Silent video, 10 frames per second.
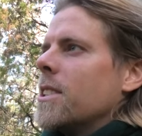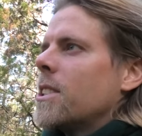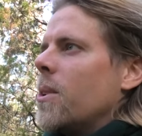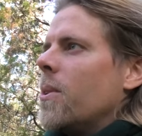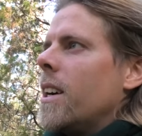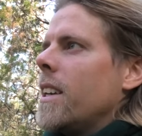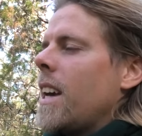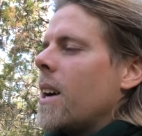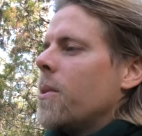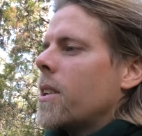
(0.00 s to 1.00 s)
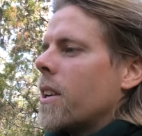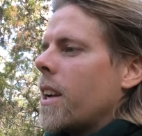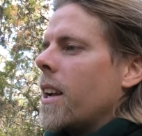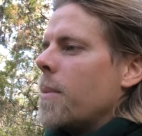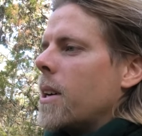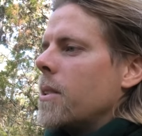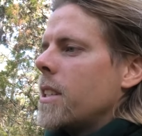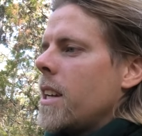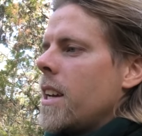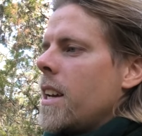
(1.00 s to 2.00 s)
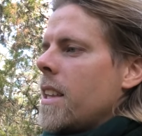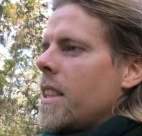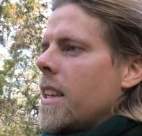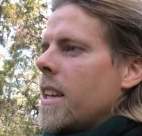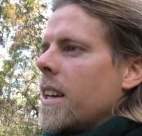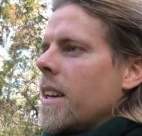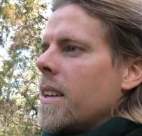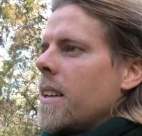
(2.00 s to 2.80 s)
So we're talking about we're